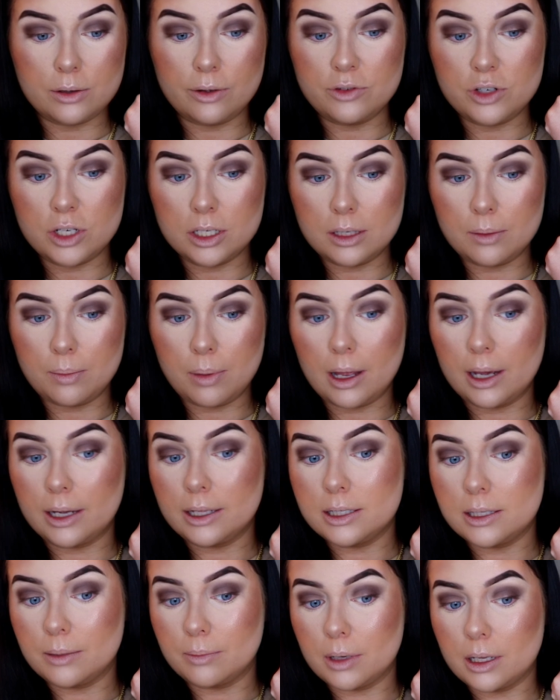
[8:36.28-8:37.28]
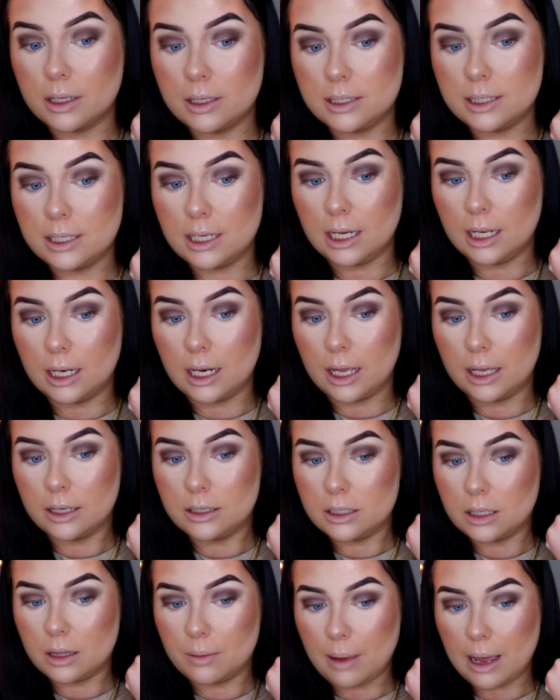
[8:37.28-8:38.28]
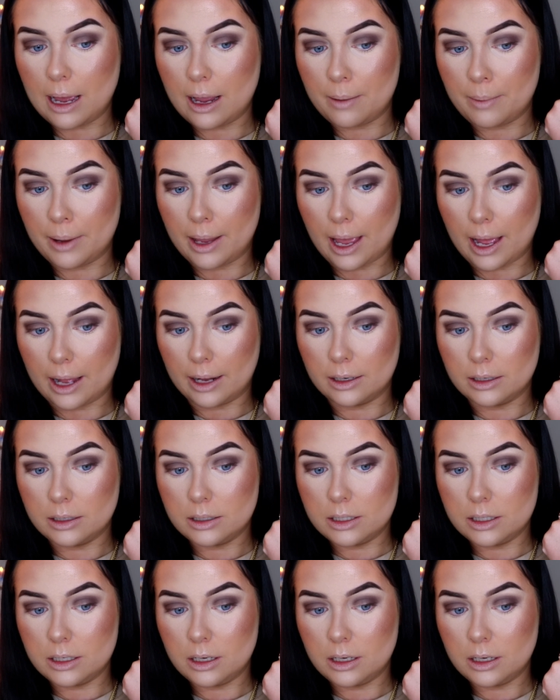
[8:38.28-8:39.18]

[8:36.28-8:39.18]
I've just applied some concealer to the back of my hand.